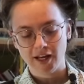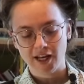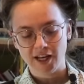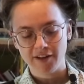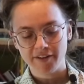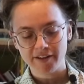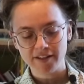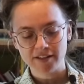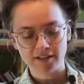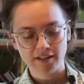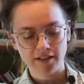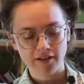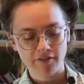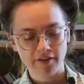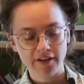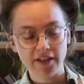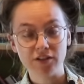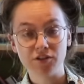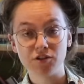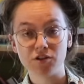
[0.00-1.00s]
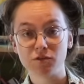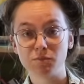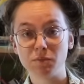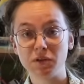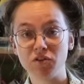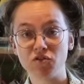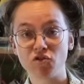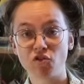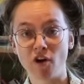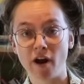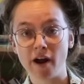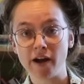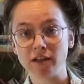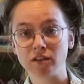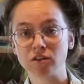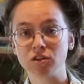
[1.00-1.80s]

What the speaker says: I've actually really just been trying